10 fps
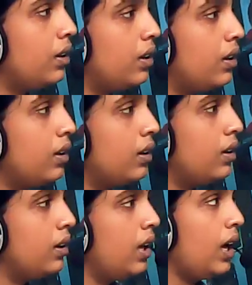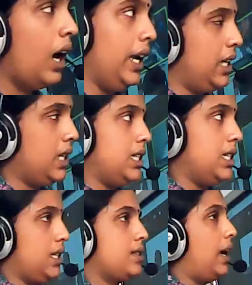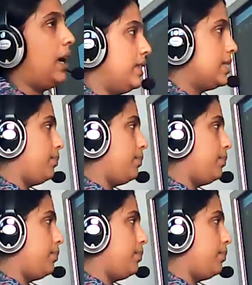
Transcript: you say once more? Ah, yes, yes, yes. I will say